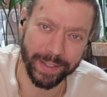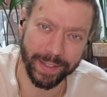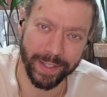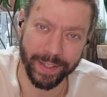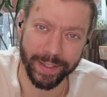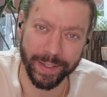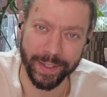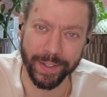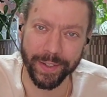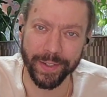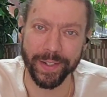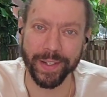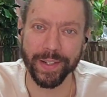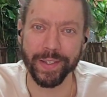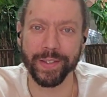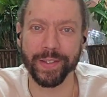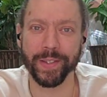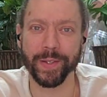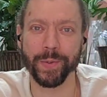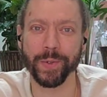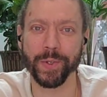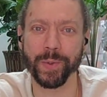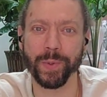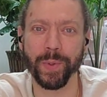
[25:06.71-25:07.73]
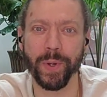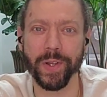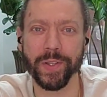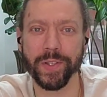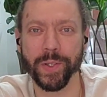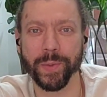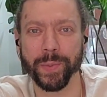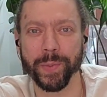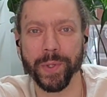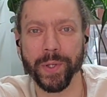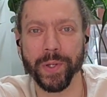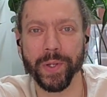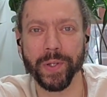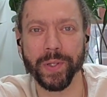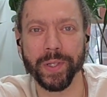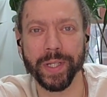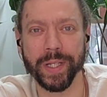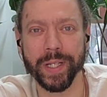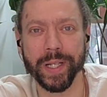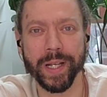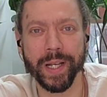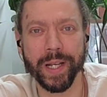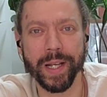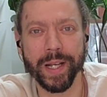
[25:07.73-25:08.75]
then there is the responsibility,